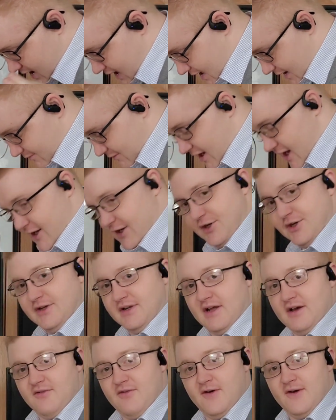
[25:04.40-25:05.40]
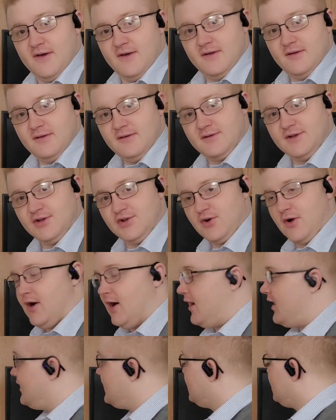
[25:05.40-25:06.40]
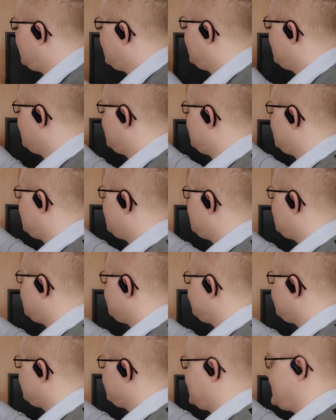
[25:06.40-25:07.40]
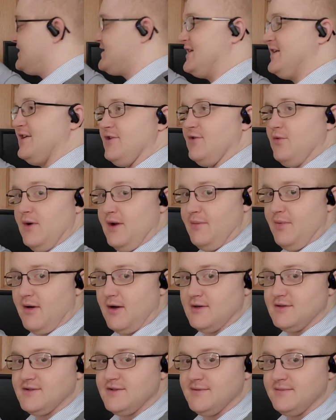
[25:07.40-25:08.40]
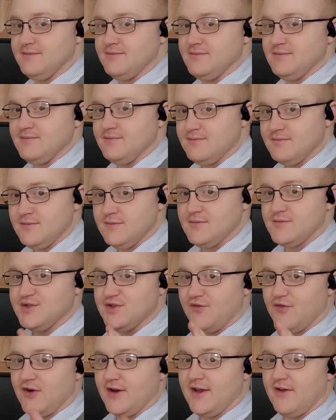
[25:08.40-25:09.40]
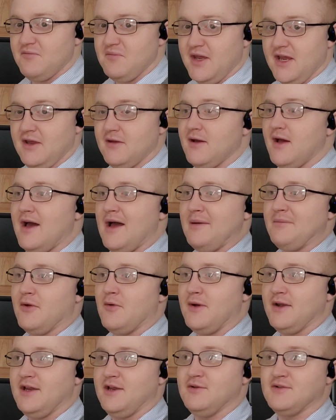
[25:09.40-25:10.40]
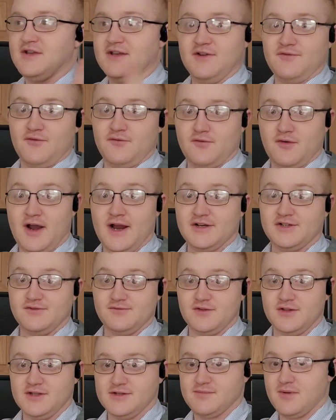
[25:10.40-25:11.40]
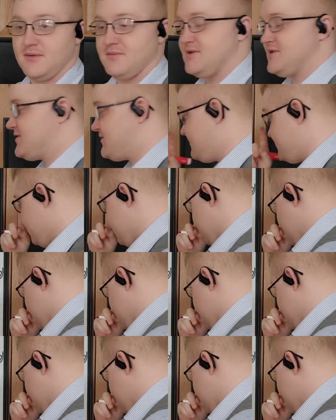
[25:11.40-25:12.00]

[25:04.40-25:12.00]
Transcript: I'm not good enough to draw this into 20 parts. So forgive me, I'm going to use a different fraction for this purpose.